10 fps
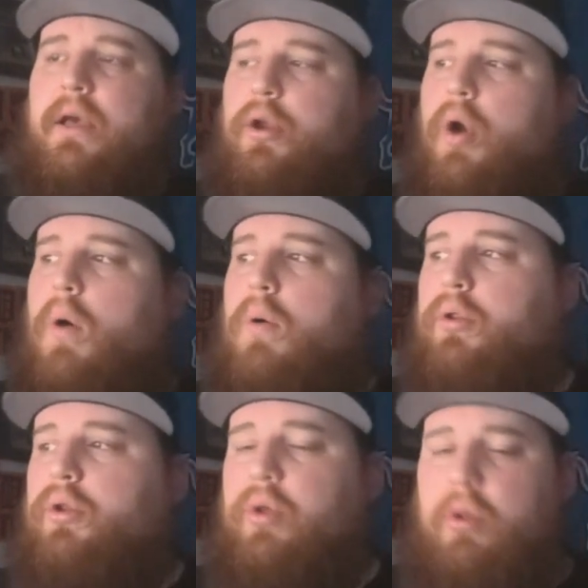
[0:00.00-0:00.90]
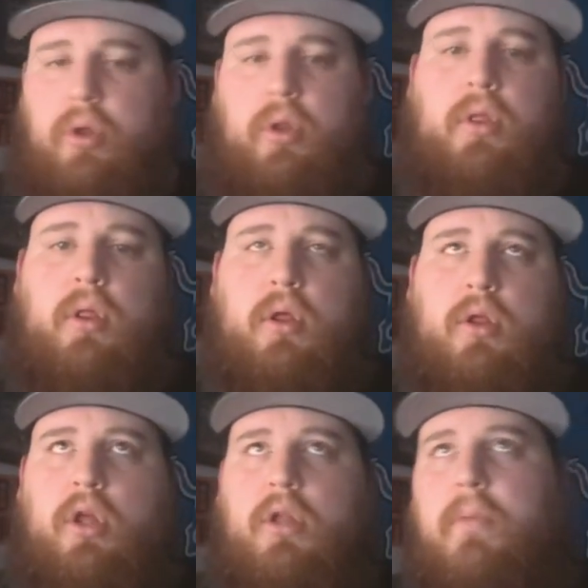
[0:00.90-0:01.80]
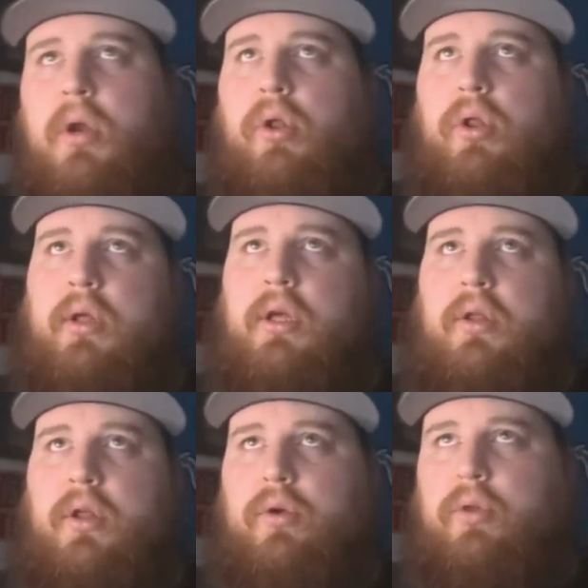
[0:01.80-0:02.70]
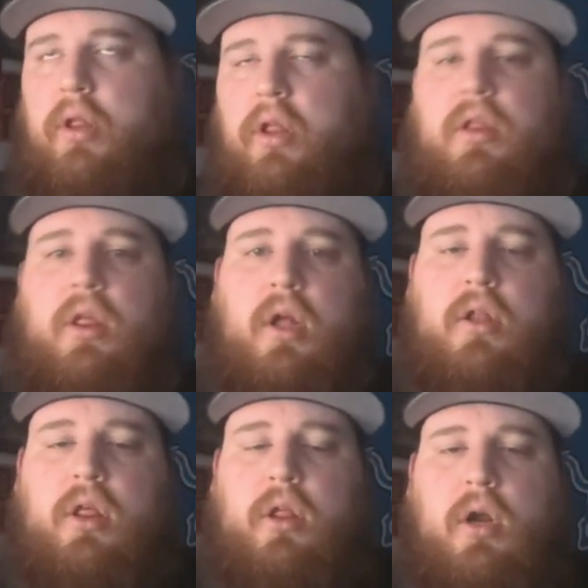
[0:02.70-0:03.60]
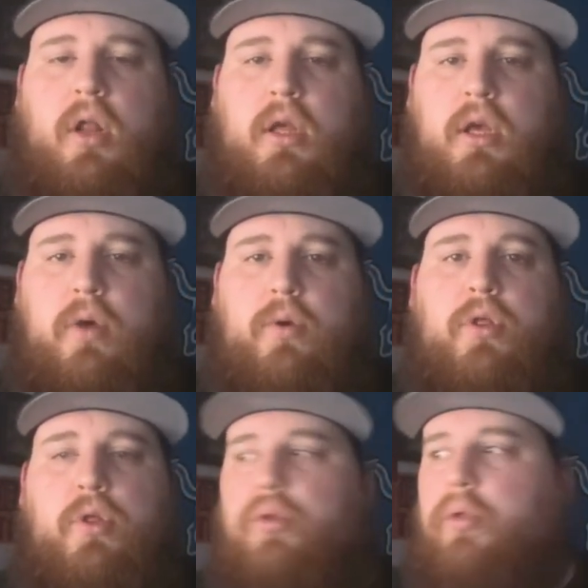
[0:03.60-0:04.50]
you know, to in the middle of the, you know, at the start of the year with